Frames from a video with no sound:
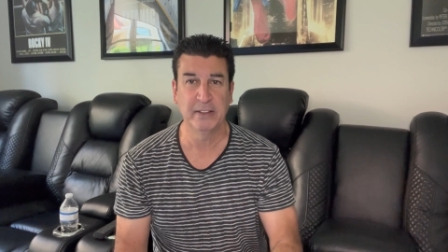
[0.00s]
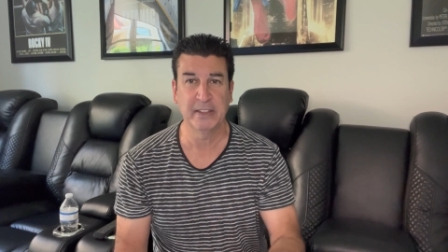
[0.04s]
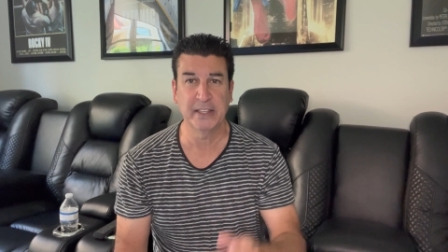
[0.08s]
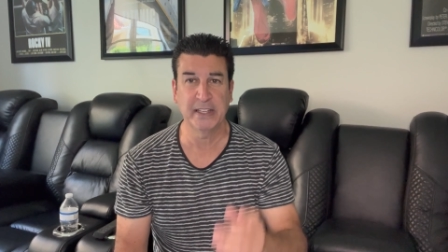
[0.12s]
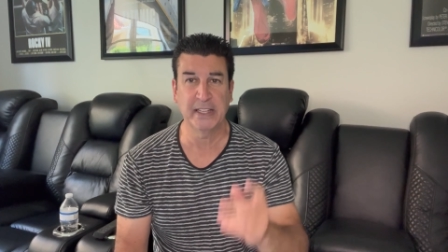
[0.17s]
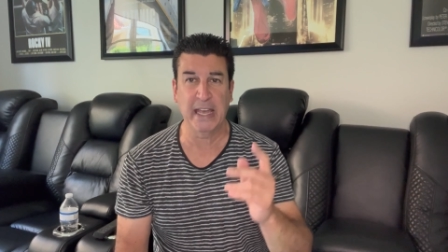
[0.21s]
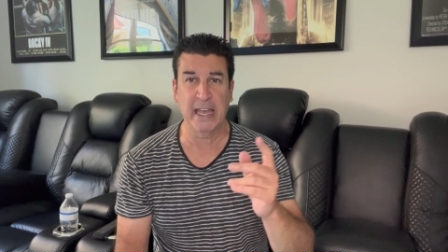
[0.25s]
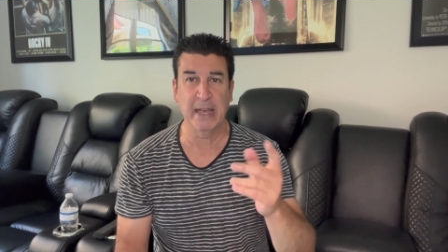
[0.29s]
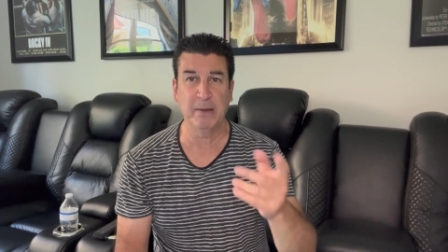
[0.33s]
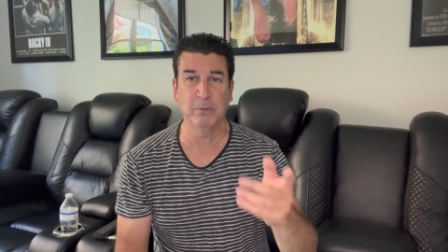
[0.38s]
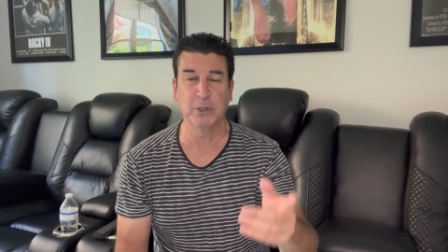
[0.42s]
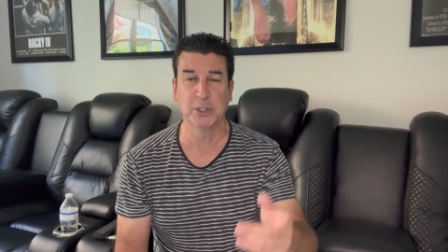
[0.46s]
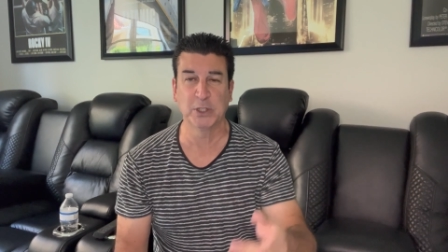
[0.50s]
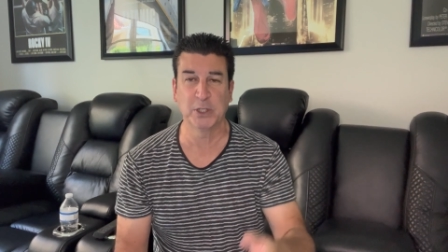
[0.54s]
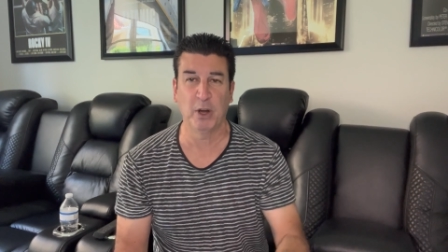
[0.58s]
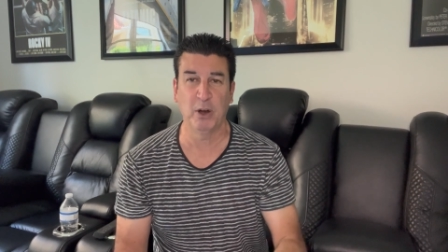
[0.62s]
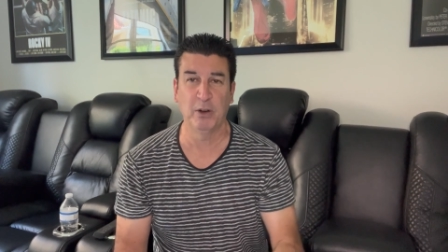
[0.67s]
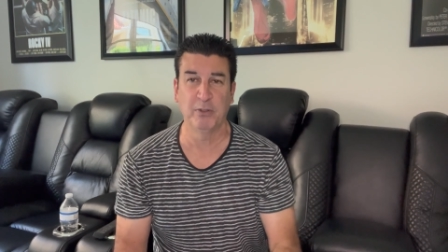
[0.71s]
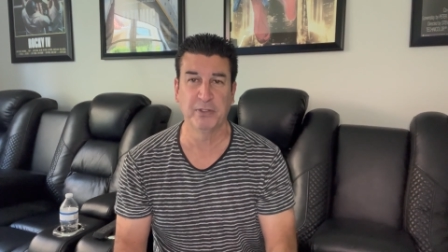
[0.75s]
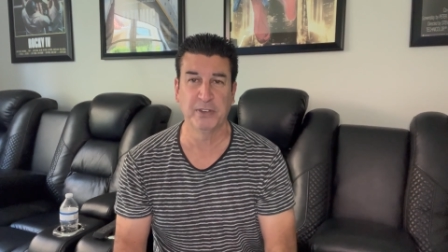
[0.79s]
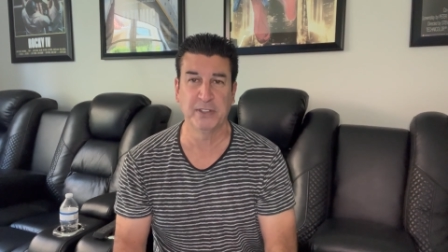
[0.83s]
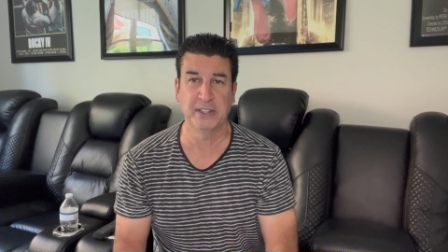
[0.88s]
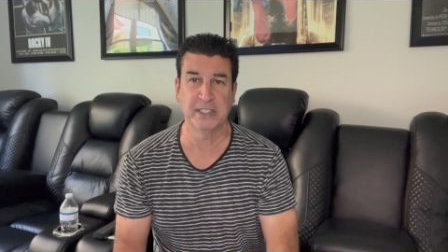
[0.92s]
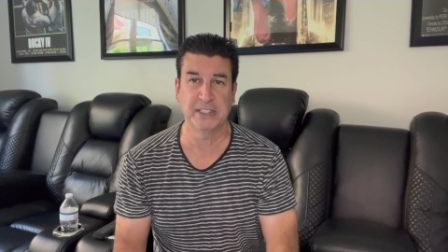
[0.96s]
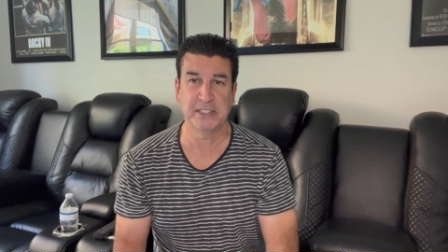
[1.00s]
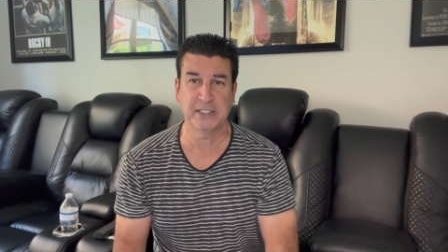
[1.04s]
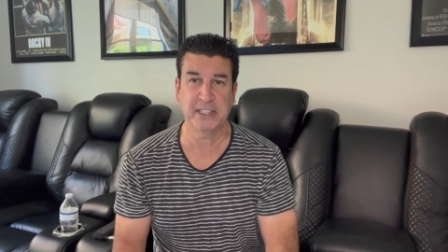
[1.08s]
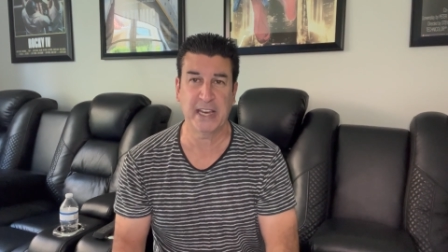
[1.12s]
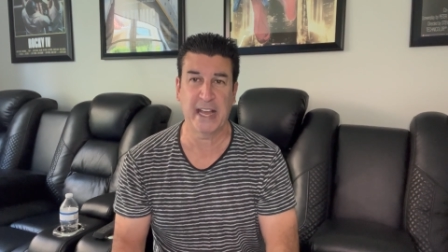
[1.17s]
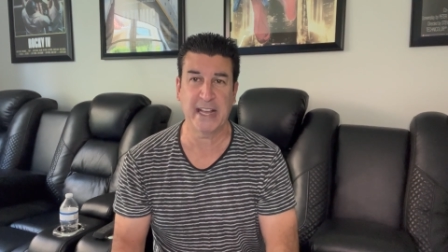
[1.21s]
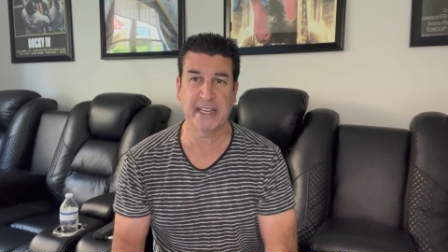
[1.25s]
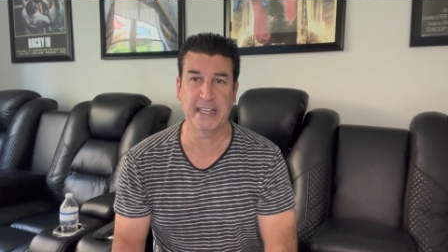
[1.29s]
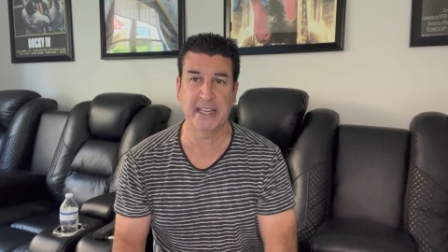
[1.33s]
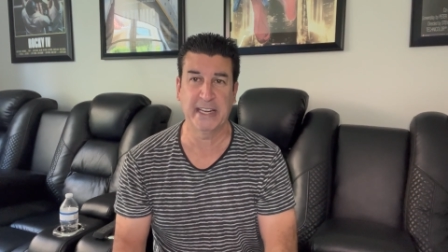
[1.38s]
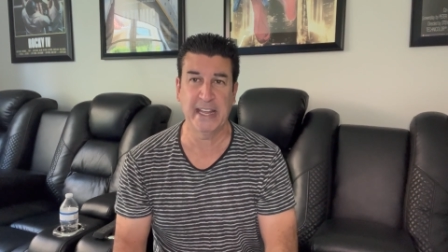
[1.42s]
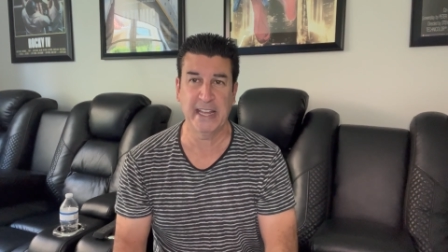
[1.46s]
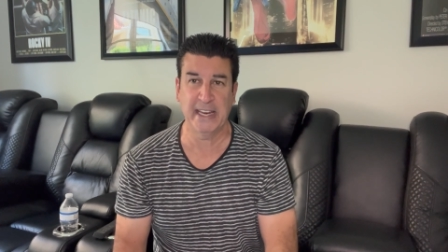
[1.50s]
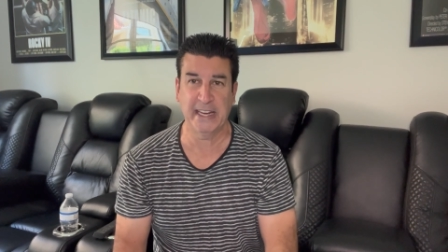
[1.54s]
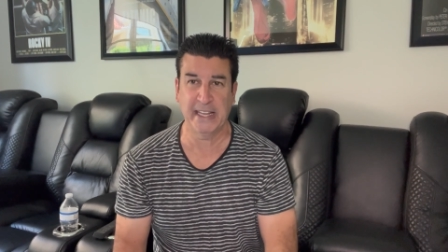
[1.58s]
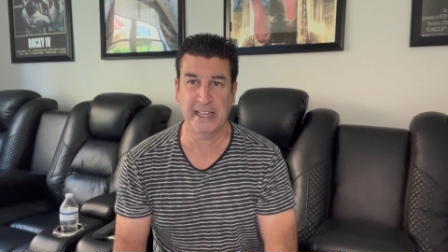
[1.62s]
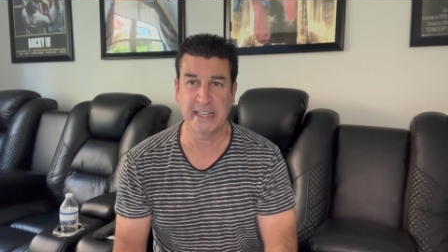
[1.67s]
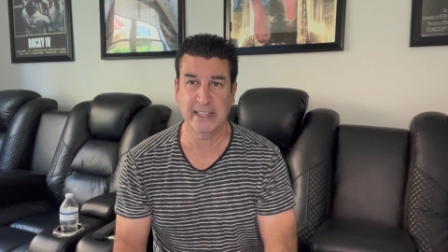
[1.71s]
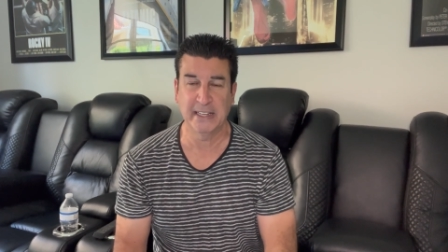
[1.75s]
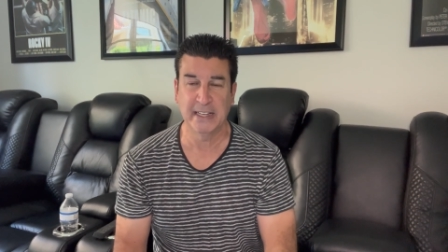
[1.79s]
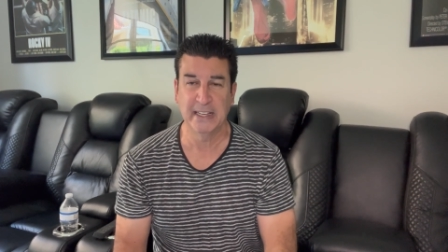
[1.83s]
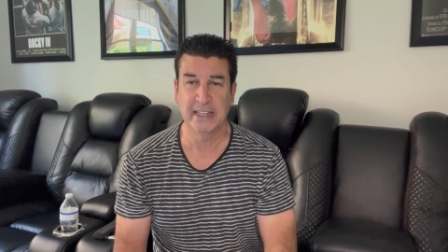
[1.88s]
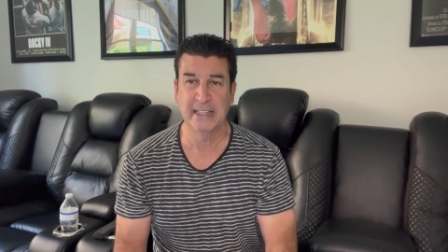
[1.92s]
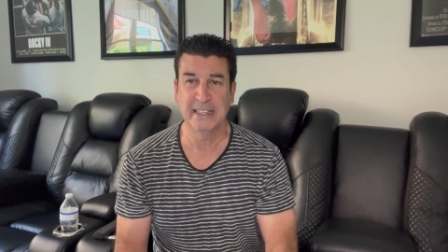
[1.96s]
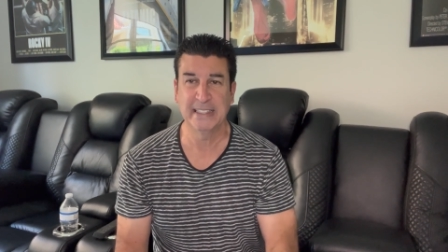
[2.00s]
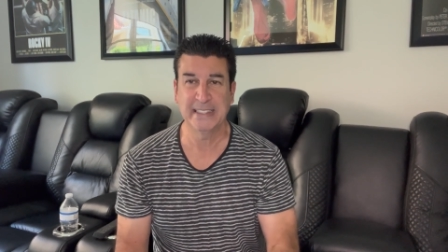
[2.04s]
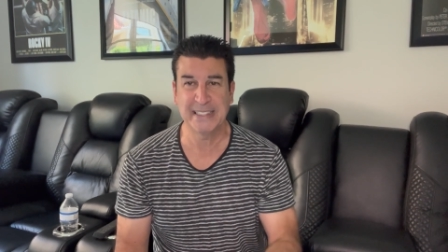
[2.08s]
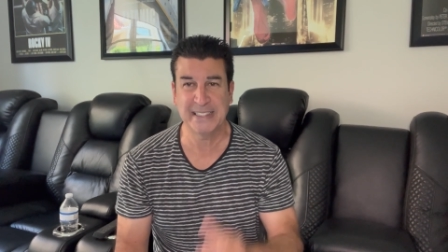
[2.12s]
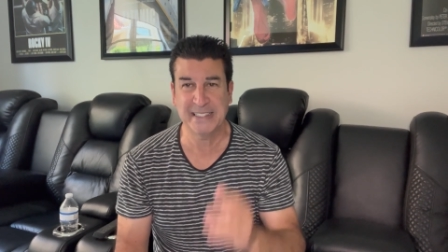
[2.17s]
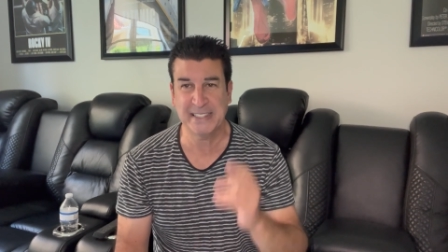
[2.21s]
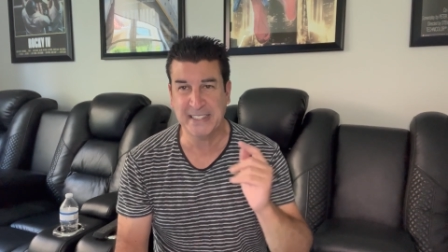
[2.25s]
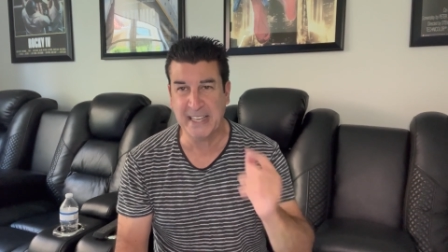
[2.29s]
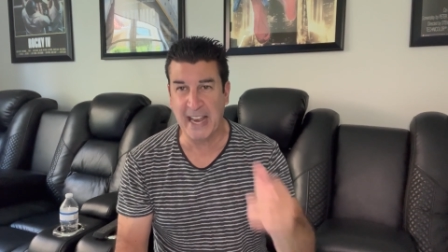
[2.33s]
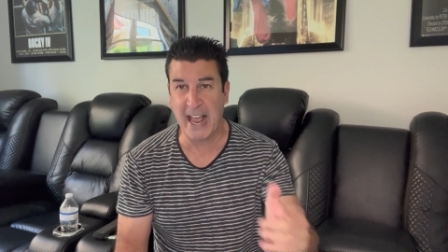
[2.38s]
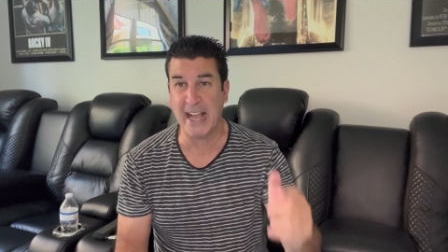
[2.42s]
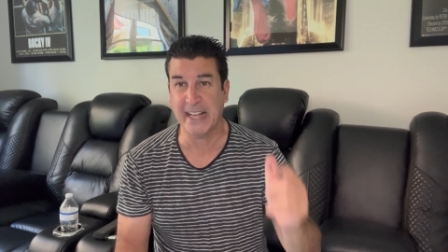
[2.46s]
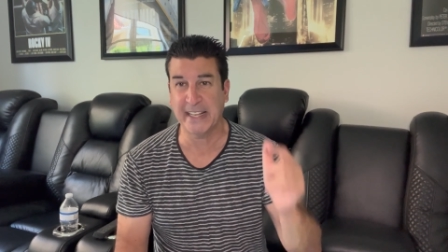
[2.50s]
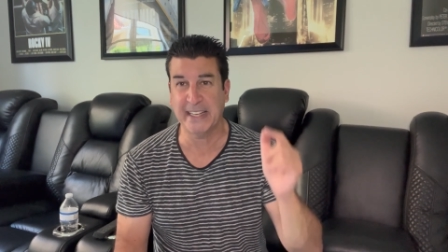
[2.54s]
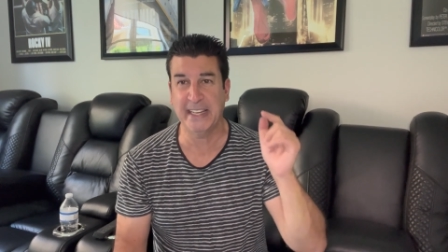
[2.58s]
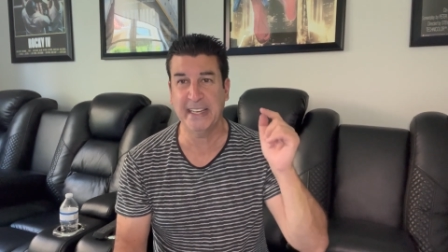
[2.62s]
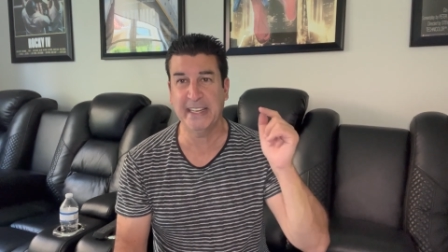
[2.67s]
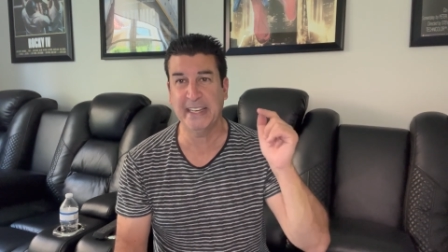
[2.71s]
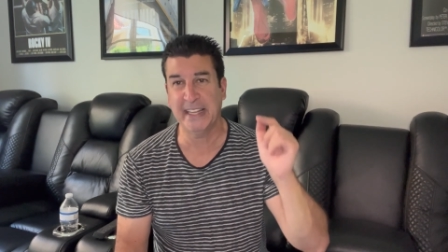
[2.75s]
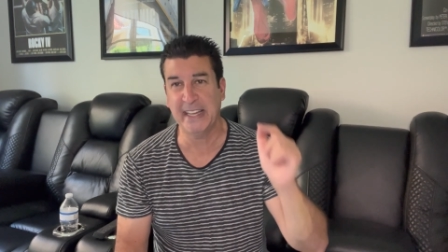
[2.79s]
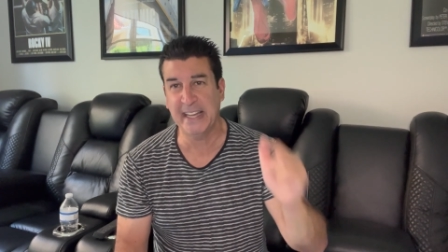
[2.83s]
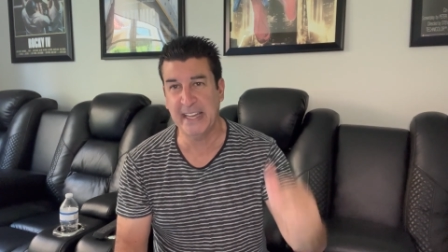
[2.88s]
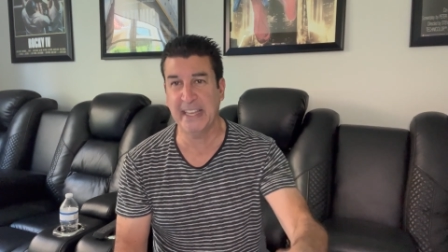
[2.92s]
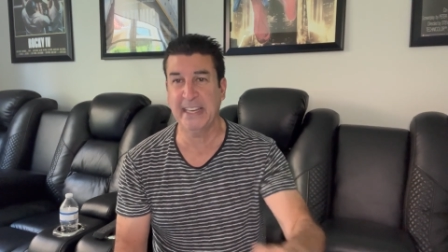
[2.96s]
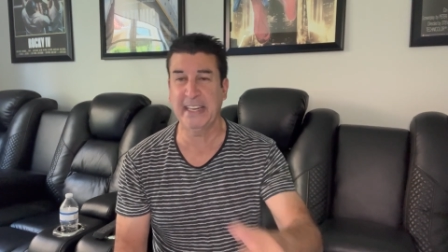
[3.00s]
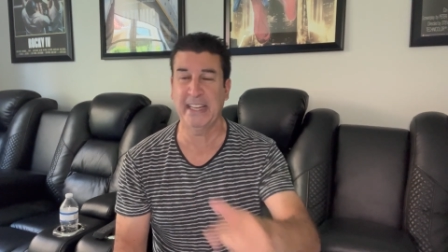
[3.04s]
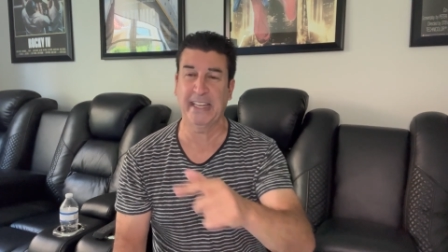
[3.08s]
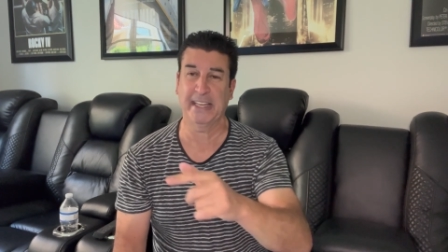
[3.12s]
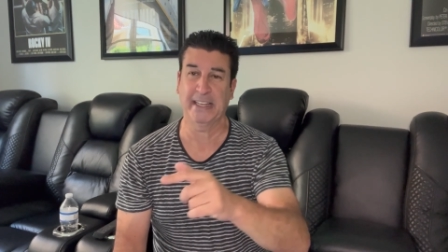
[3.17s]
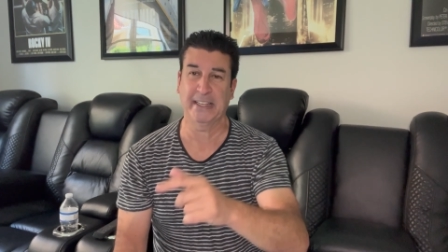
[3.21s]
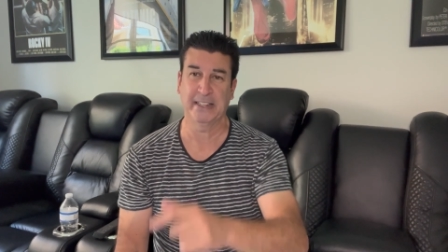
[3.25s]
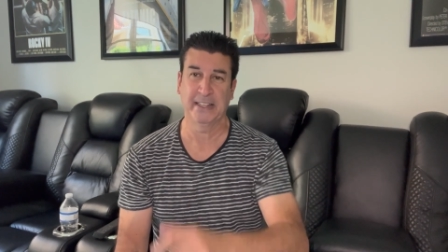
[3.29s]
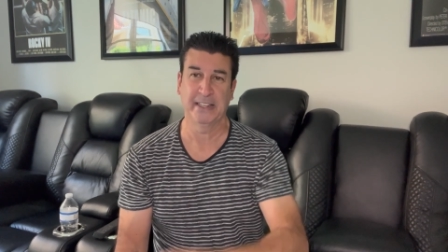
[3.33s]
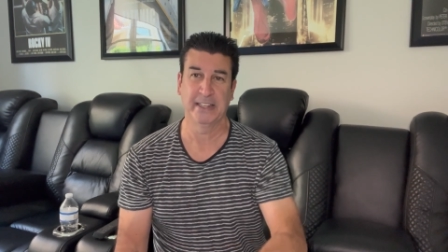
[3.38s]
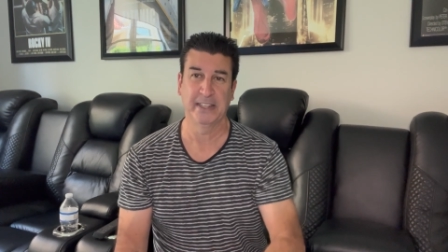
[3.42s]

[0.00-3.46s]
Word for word: The game was over in the second inning. Second inning.